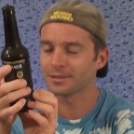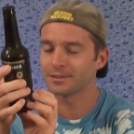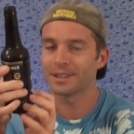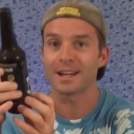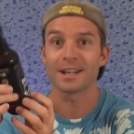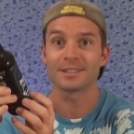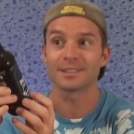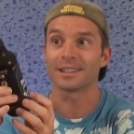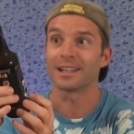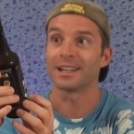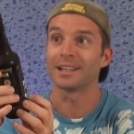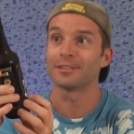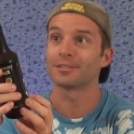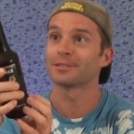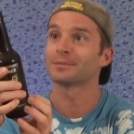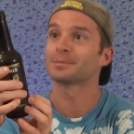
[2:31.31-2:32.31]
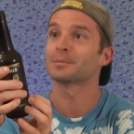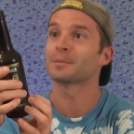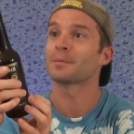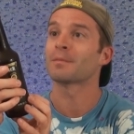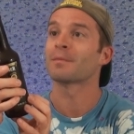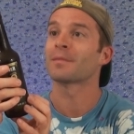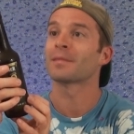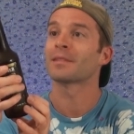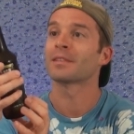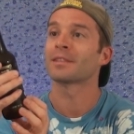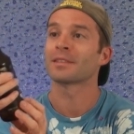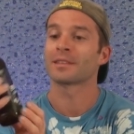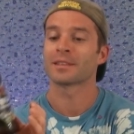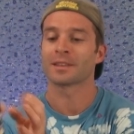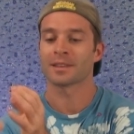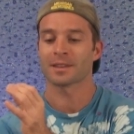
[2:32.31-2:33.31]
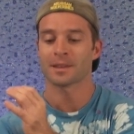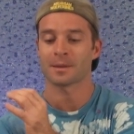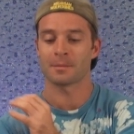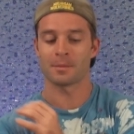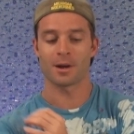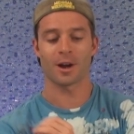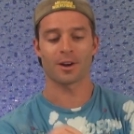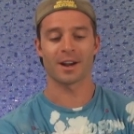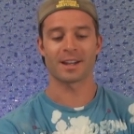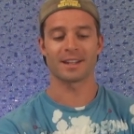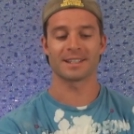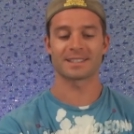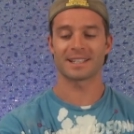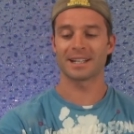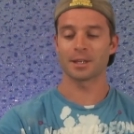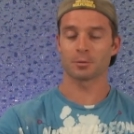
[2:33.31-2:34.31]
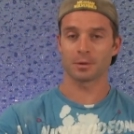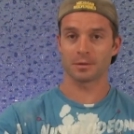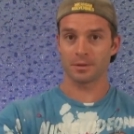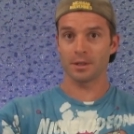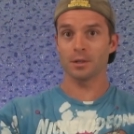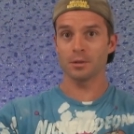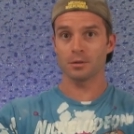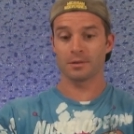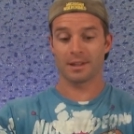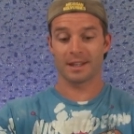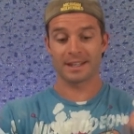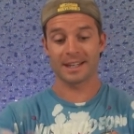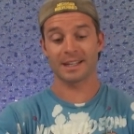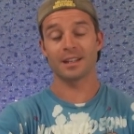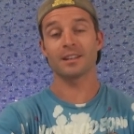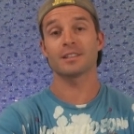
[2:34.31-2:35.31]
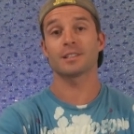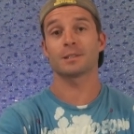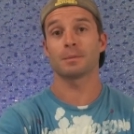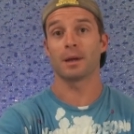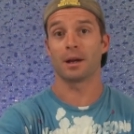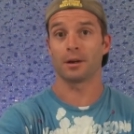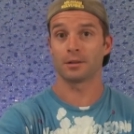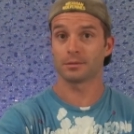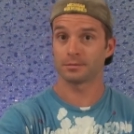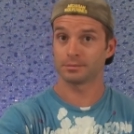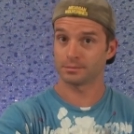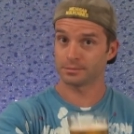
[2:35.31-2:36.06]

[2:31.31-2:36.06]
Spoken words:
That is life. Alright, let's get in the review, get into the smell.